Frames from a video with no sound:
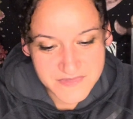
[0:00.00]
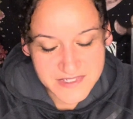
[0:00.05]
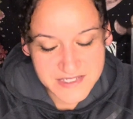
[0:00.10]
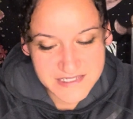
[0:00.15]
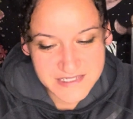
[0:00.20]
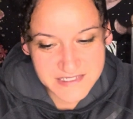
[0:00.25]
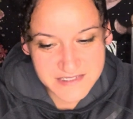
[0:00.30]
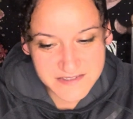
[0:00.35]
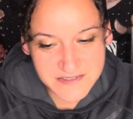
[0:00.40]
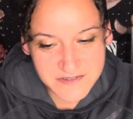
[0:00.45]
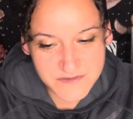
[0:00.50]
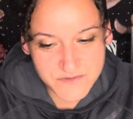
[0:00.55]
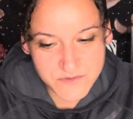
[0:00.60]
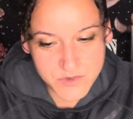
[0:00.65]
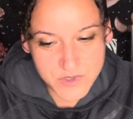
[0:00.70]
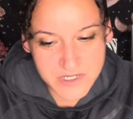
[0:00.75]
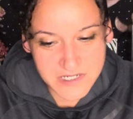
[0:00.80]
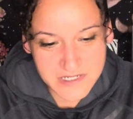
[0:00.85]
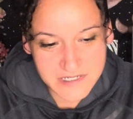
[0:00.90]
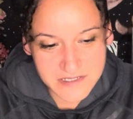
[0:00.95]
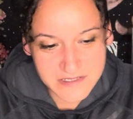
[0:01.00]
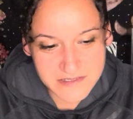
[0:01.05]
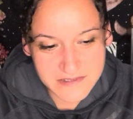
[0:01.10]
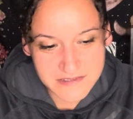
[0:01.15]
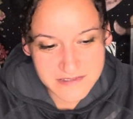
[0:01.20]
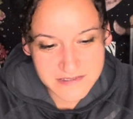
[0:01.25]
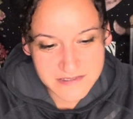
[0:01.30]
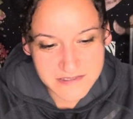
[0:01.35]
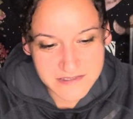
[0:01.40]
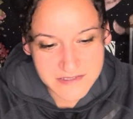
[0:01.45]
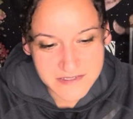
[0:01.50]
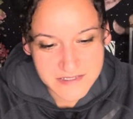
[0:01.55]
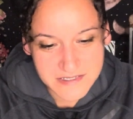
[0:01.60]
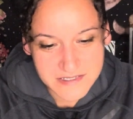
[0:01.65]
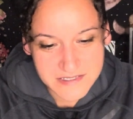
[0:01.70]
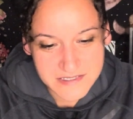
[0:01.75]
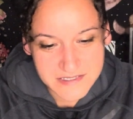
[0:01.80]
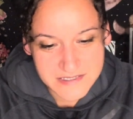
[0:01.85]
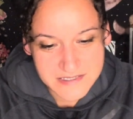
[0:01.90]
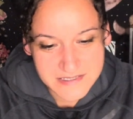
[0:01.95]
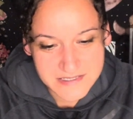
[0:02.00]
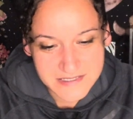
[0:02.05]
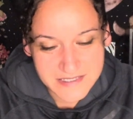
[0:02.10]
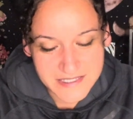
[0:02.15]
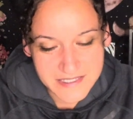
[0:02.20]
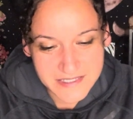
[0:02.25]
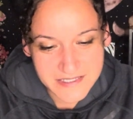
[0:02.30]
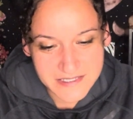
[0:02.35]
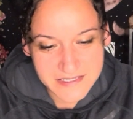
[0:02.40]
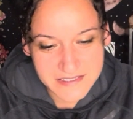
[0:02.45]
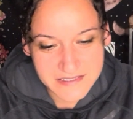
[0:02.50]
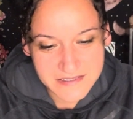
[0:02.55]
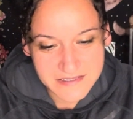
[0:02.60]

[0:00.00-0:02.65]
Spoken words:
Ace of Wands, like,